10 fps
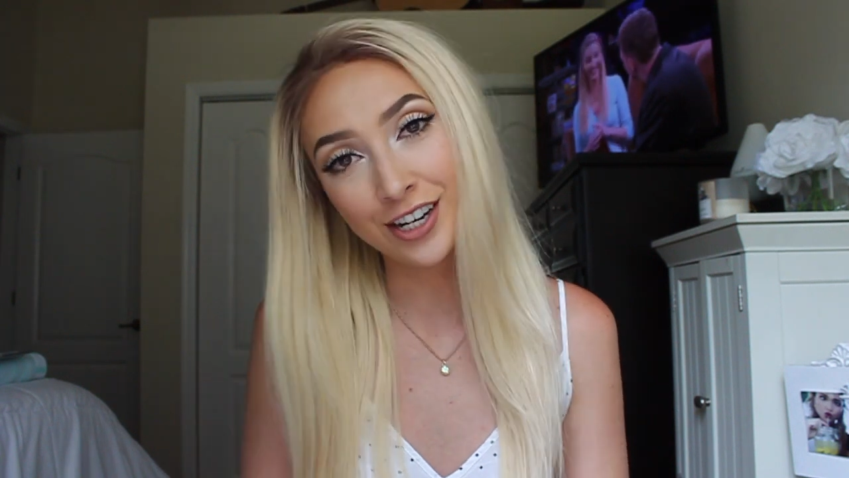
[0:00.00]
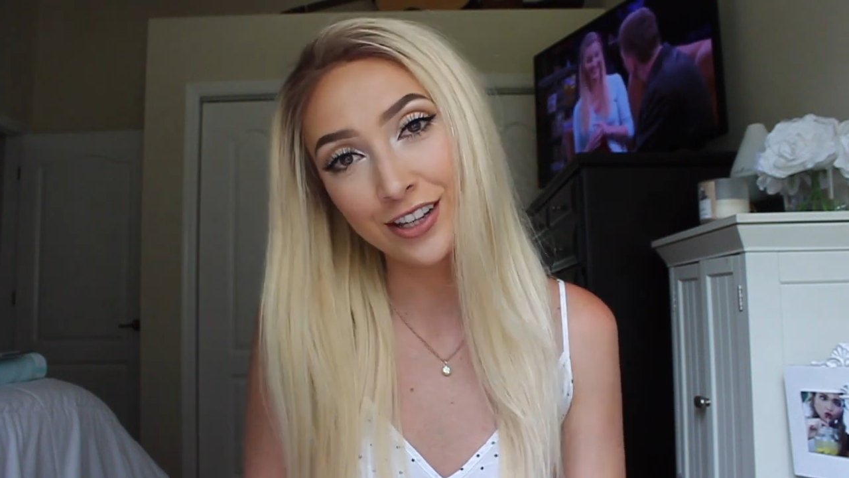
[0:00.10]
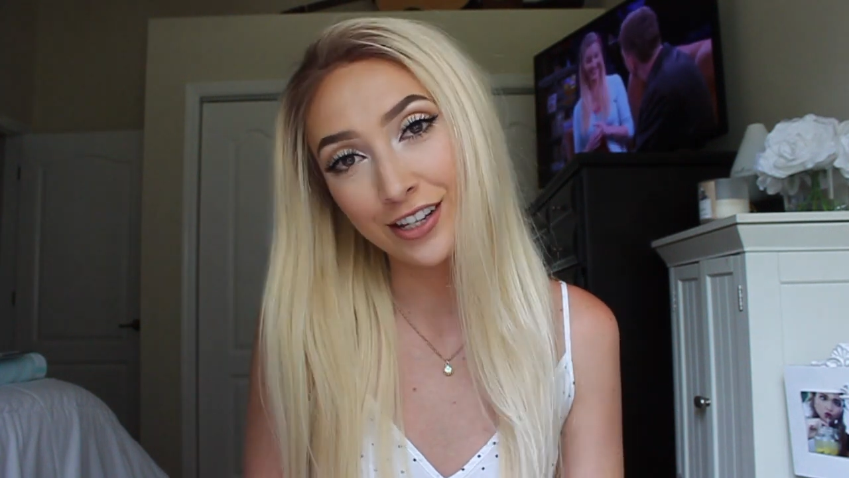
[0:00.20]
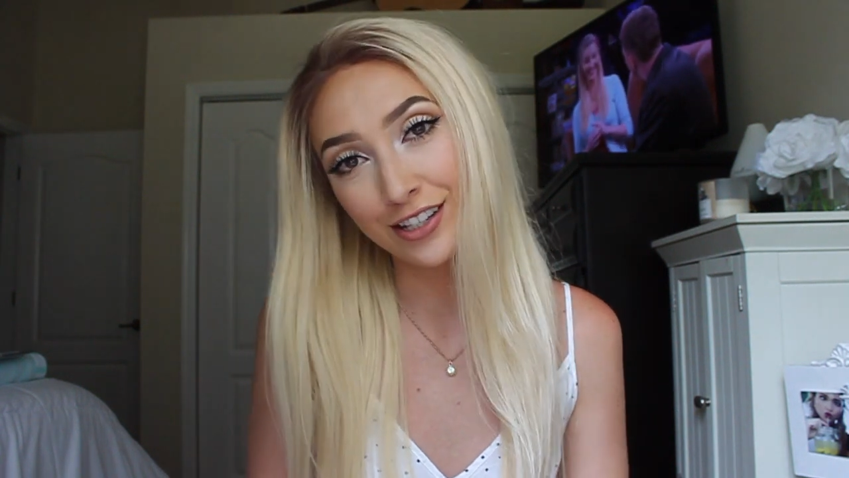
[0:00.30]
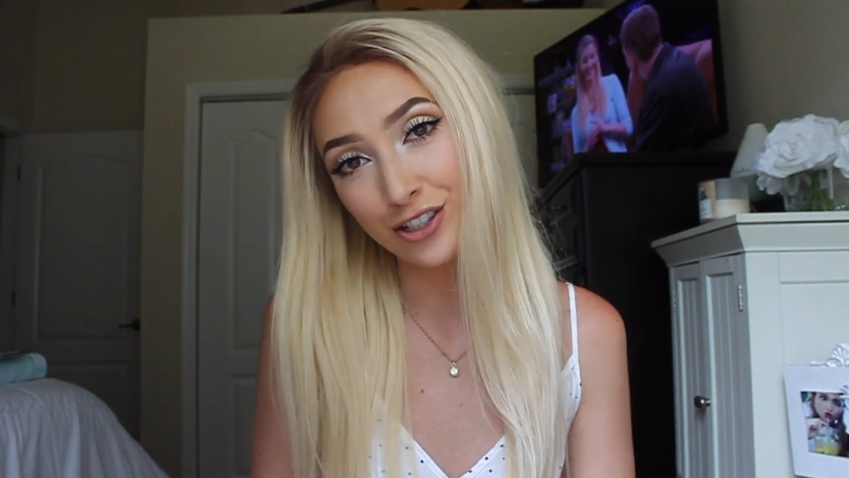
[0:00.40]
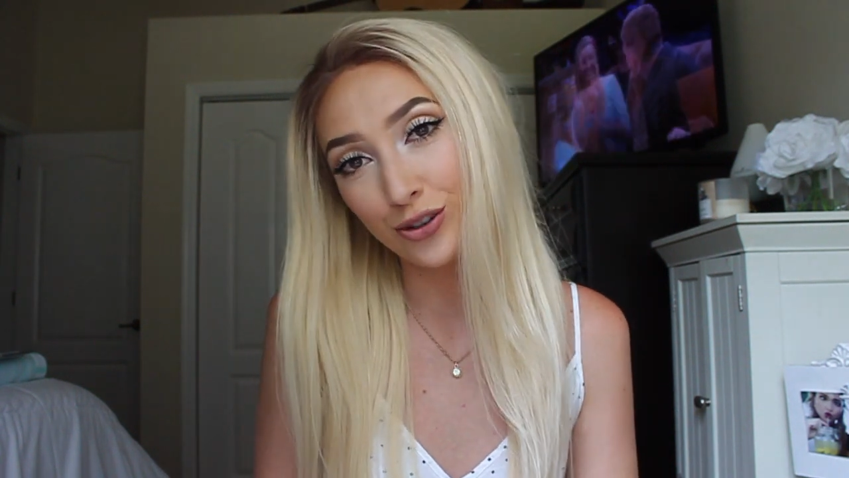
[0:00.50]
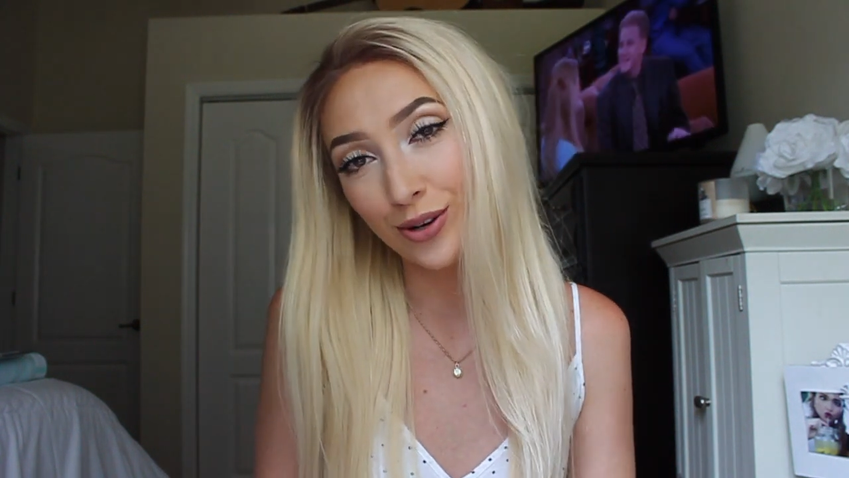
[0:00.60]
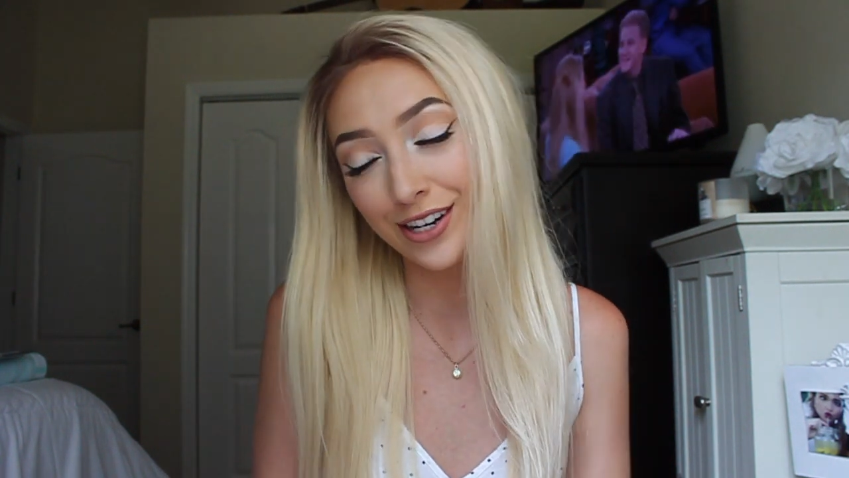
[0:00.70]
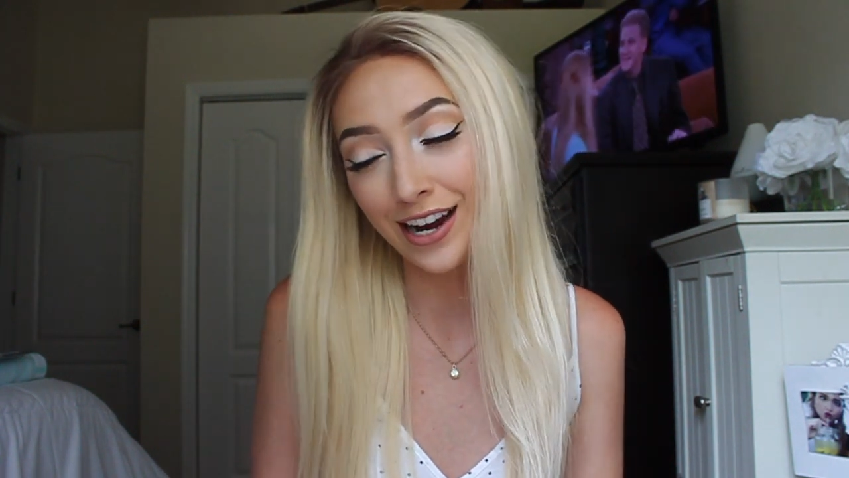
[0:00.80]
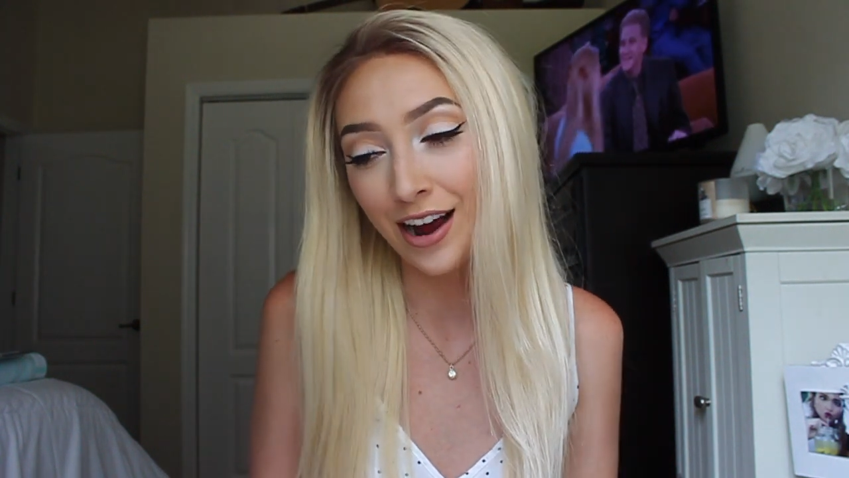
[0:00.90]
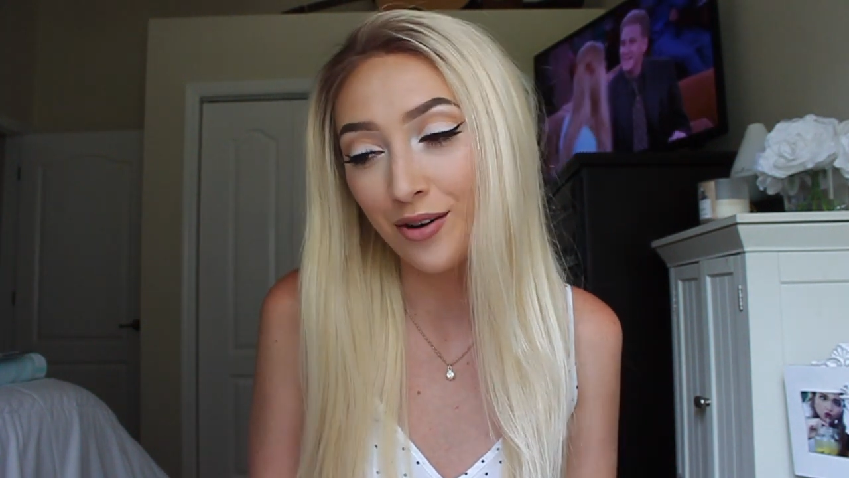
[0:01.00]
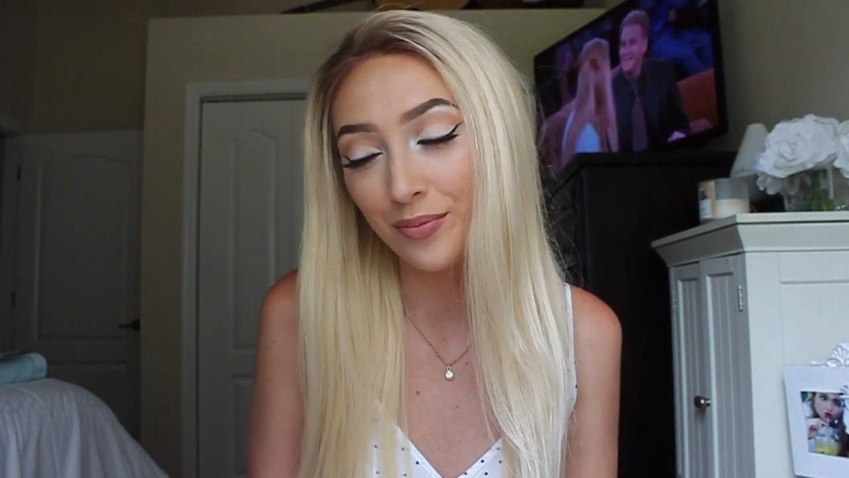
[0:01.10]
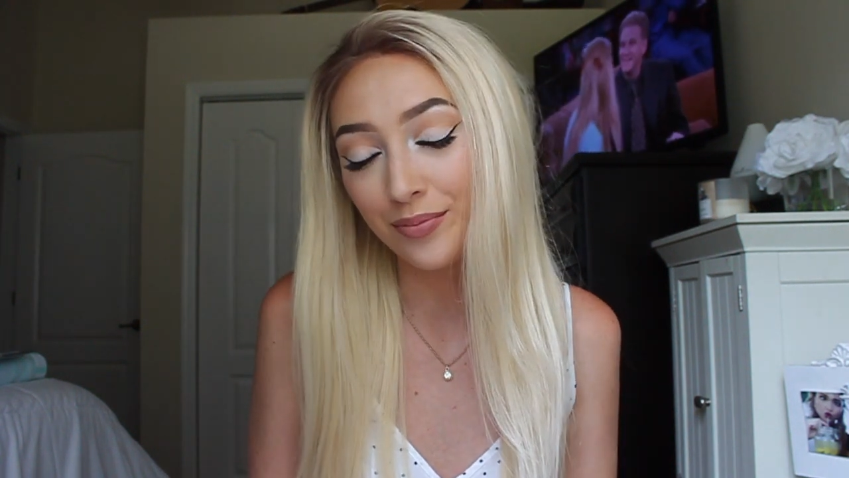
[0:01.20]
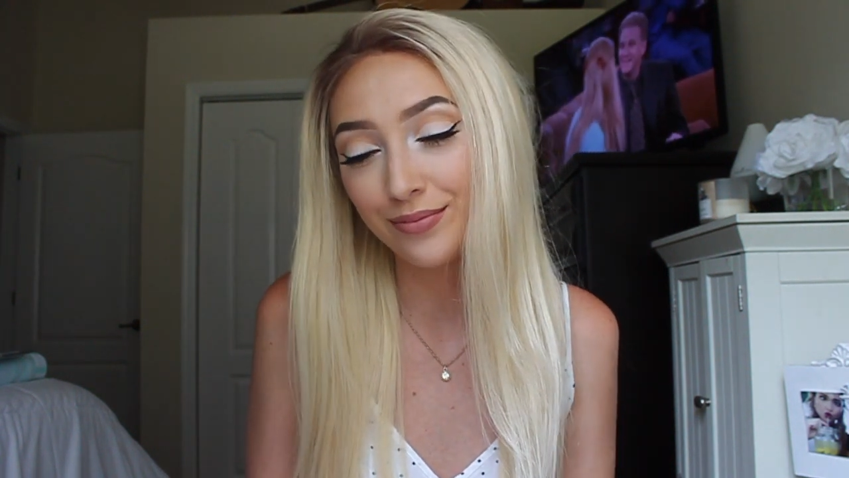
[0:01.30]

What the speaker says: cut this short now.